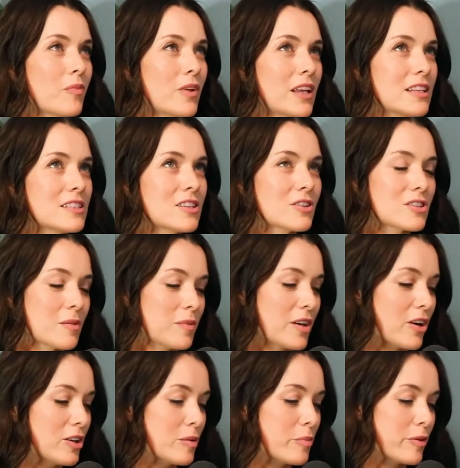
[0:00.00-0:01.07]
there's
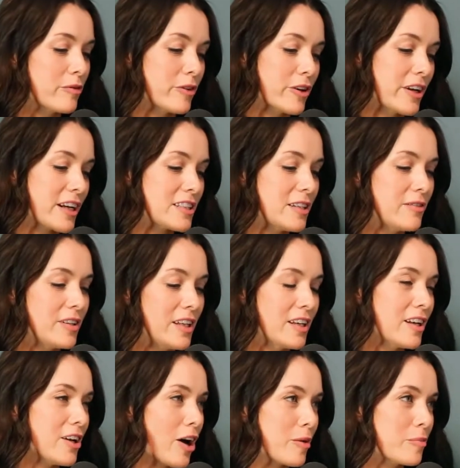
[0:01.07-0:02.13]
something called a preferred
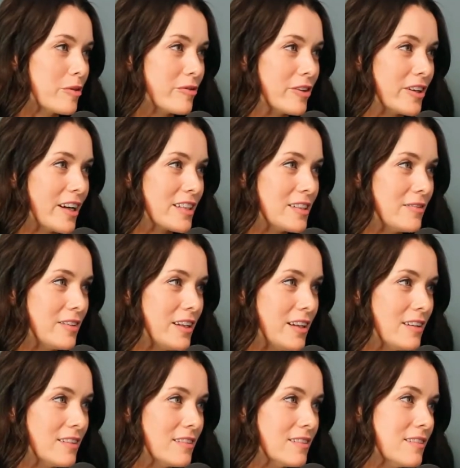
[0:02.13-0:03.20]
activity and a non-preferred
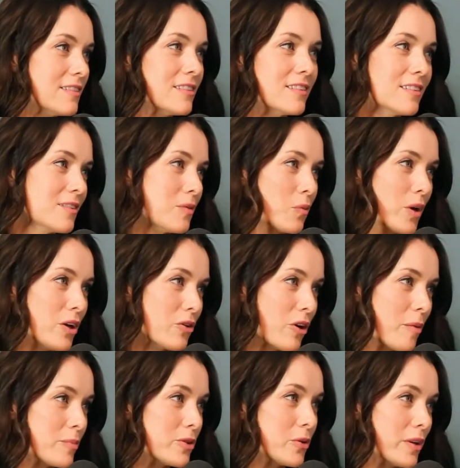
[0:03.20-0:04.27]
activity. We
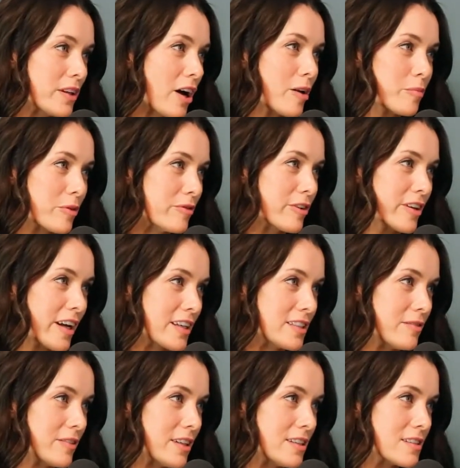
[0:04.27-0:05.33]
grew up doing non-preferred
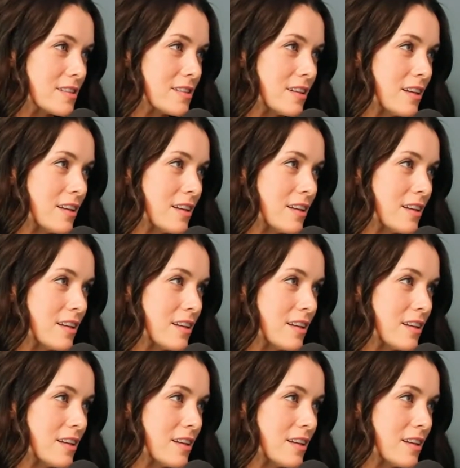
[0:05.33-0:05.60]
activities.